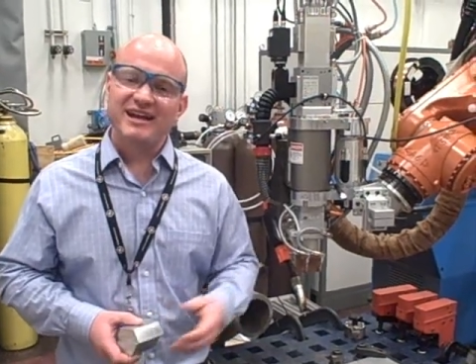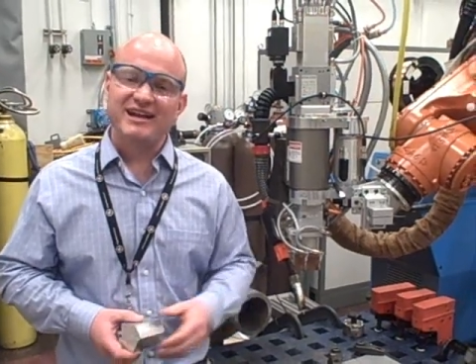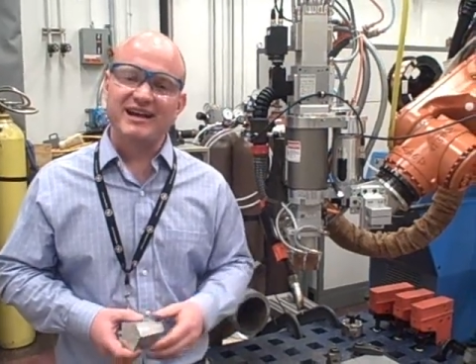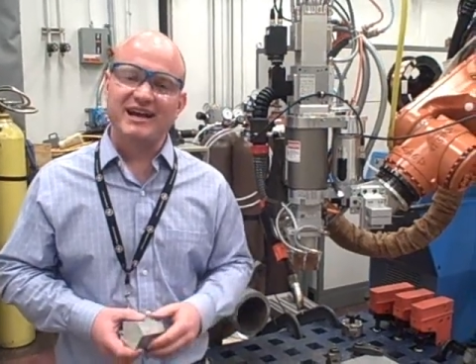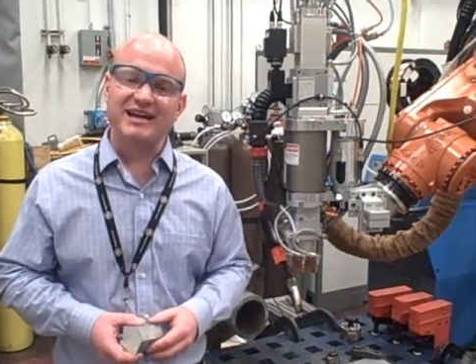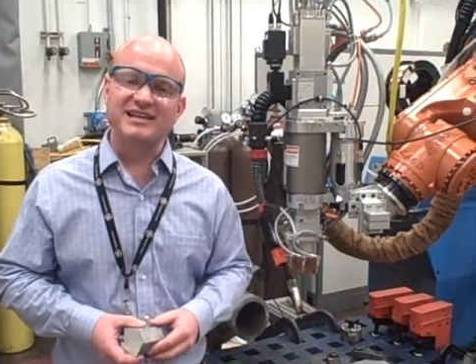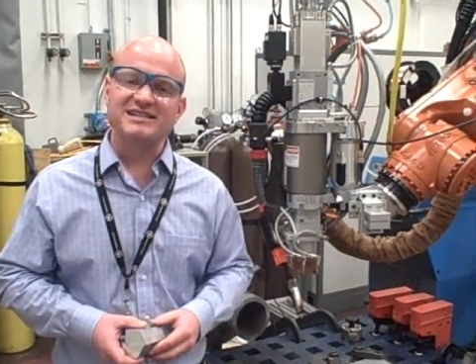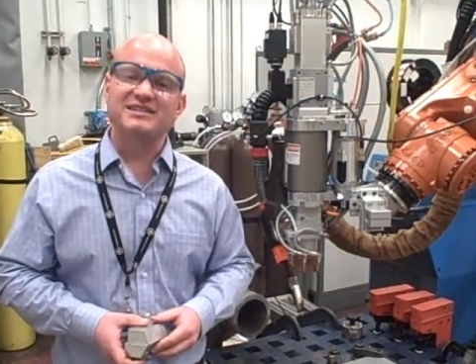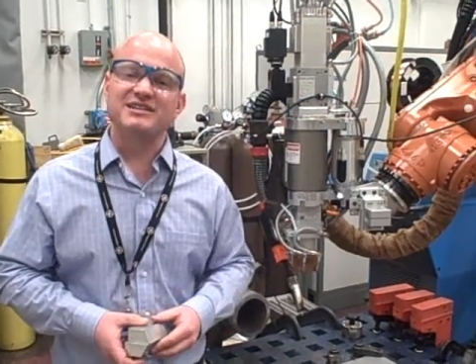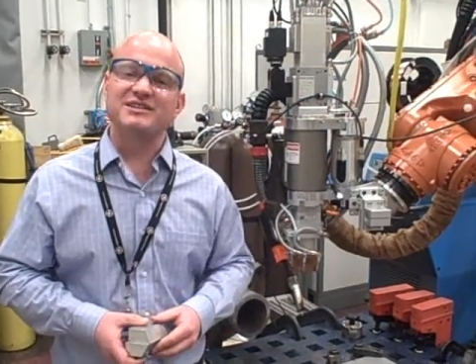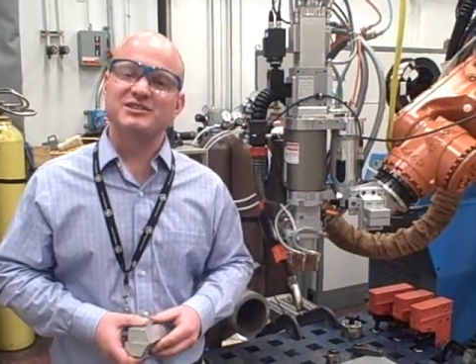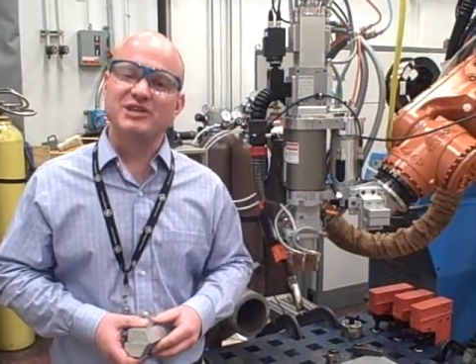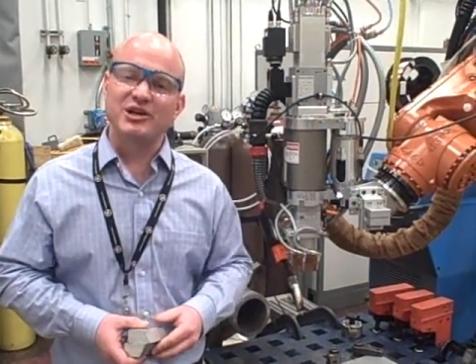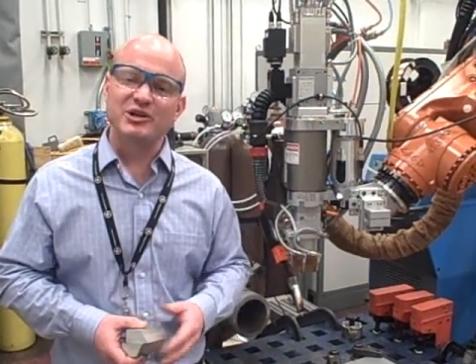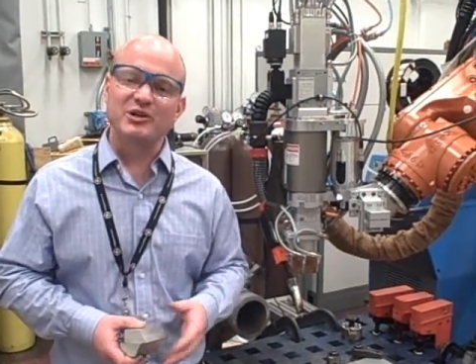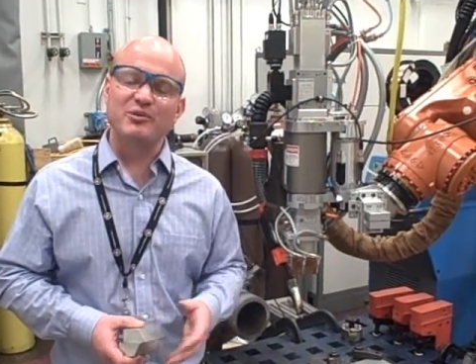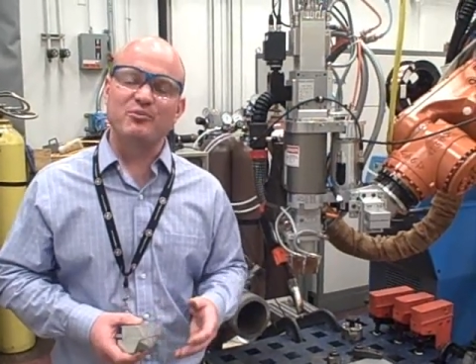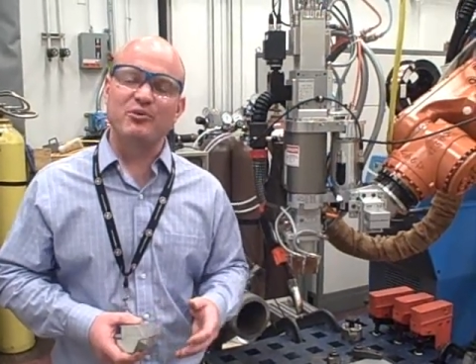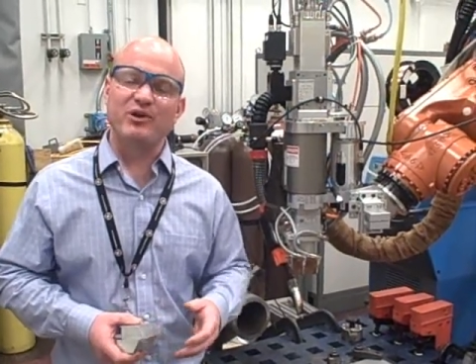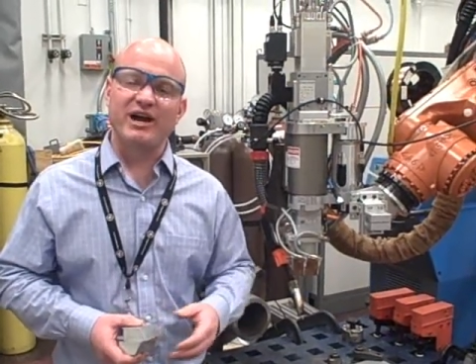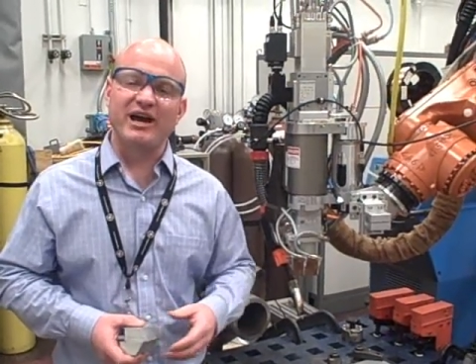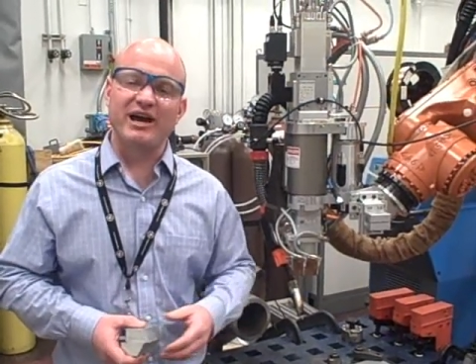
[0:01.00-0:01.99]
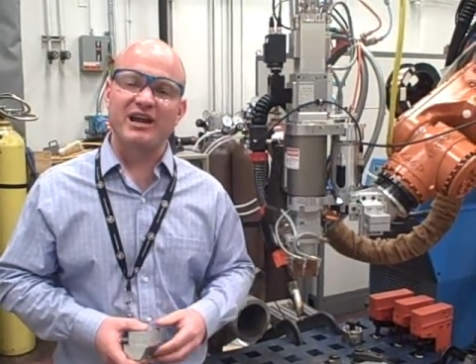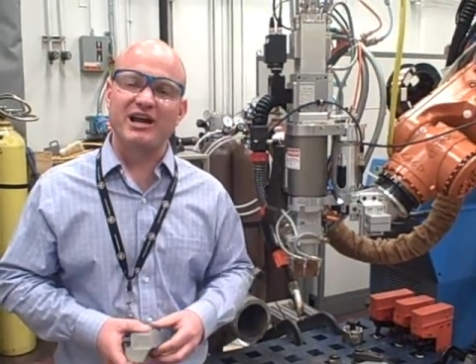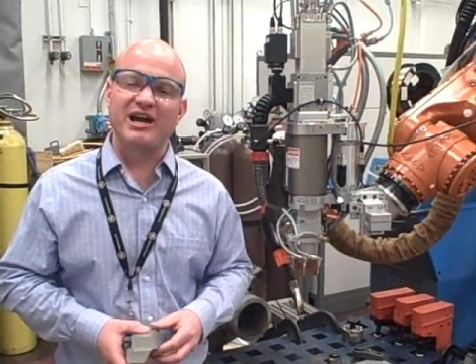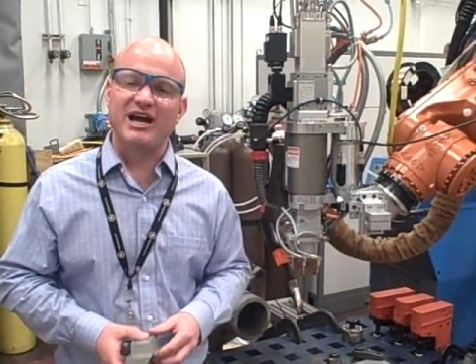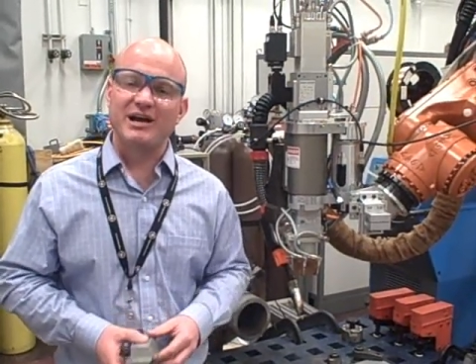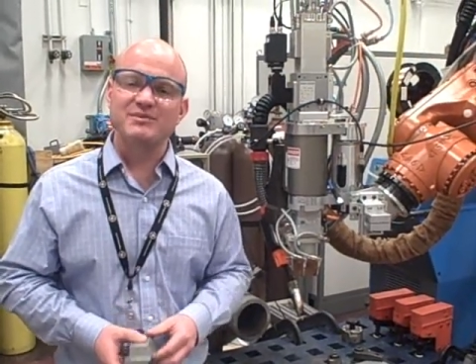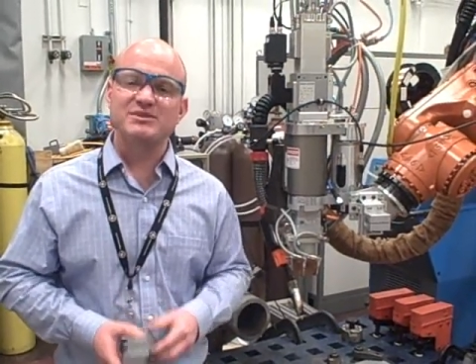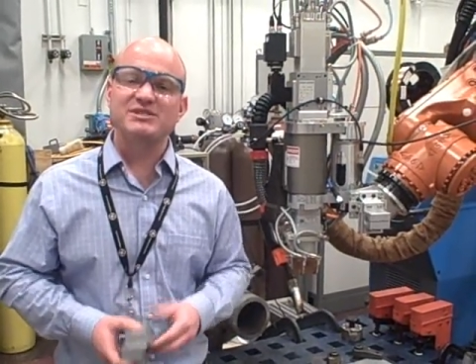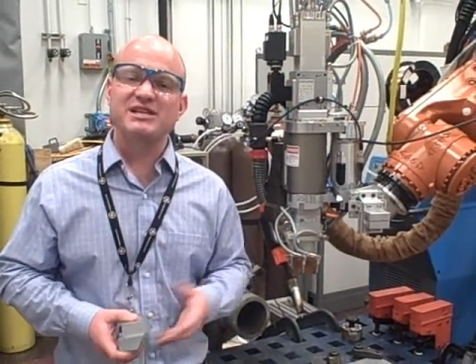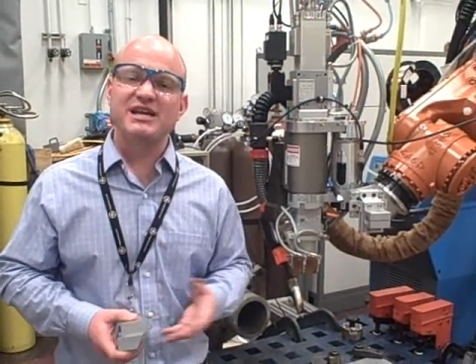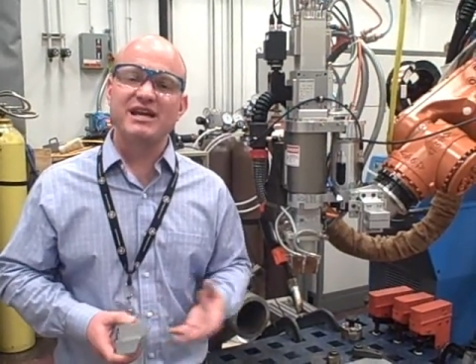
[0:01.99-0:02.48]
Hey guys, Duncan
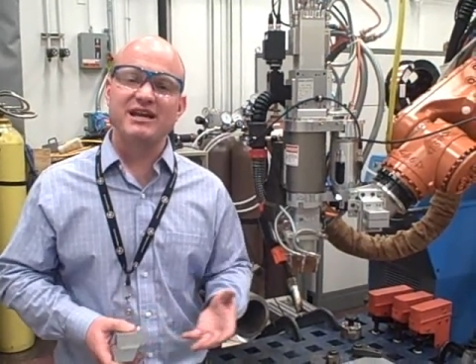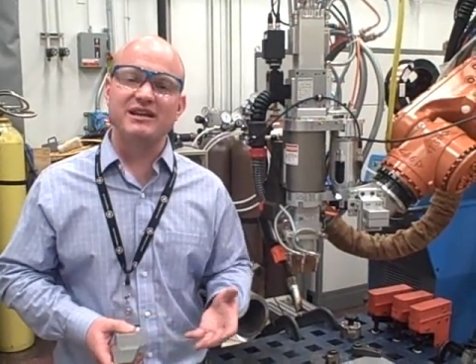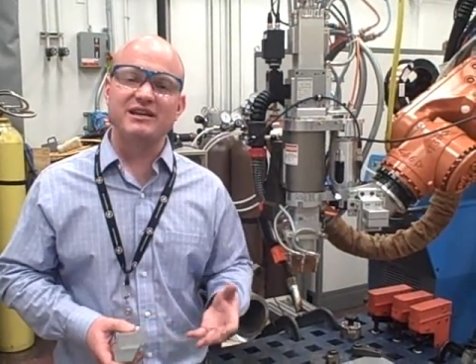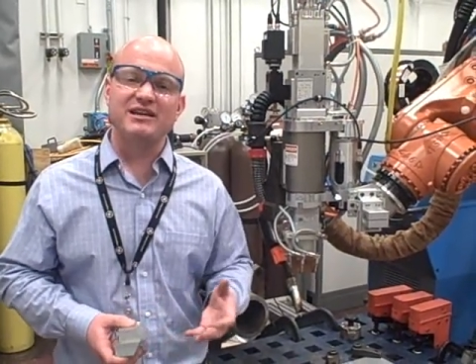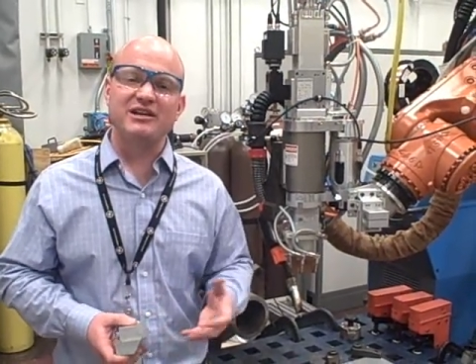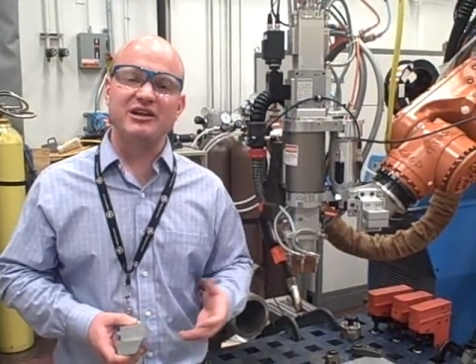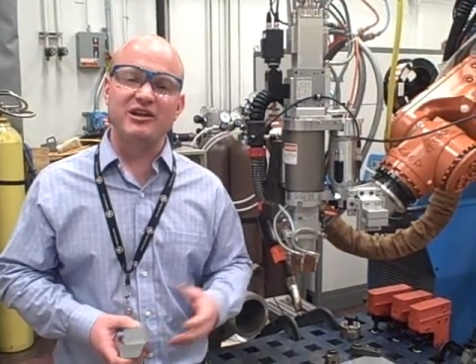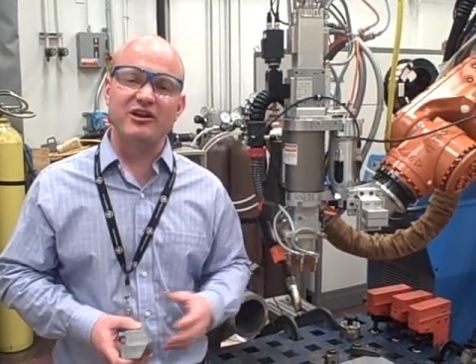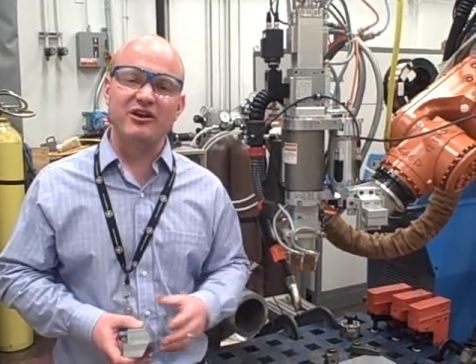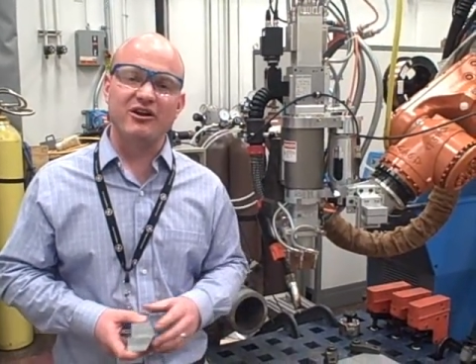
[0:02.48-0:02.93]
Pratt. I'm standing